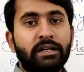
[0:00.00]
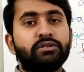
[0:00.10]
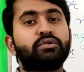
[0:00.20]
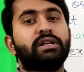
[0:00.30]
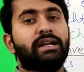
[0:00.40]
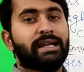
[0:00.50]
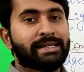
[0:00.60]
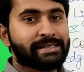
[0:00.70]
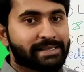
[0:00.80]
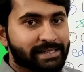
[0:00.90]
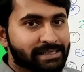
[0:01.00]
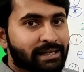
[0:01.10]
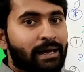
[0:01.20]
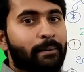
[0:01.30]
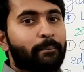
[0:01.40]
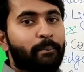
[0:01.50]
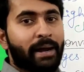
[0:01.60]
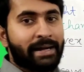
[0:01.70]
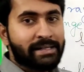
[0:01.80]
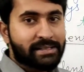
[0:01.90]
so the lenses
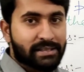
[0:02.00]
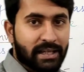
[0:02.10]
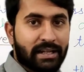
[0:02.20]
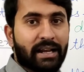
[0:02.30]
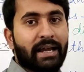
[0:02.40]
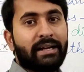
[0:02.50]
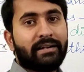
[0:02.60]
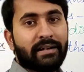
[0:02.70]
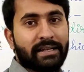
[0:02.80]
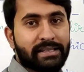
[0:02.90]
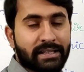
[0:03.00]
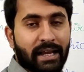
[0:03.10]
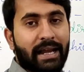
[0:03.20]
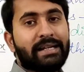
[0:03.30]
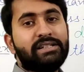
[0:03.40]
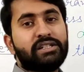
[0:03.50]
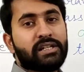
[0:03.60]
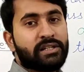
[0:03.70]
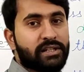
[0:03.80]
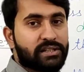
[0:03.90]
bends the light rays and
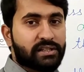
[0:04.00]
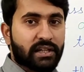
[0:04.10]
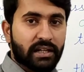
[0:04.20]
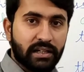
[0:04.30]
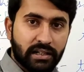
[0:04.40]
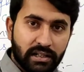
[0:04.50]
changes their